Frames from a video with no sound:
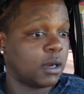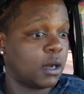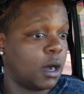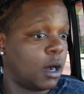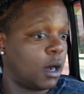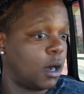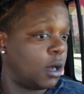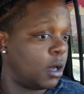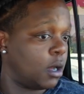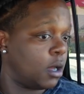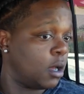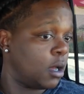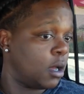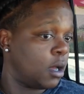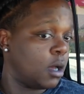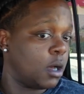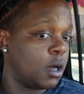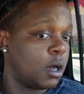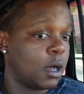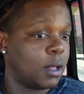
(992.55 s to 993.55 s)
a
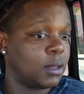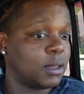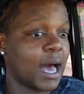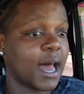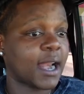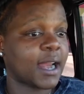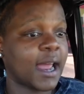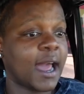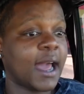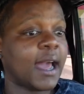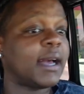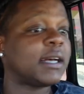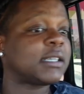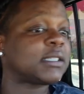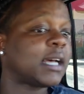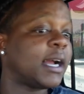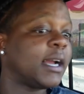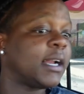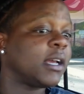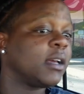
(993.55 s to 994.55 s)
lot of
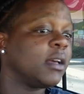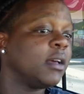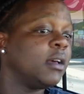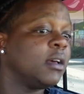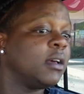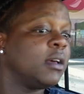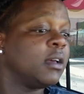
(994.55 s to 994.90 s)
gas, ain't it?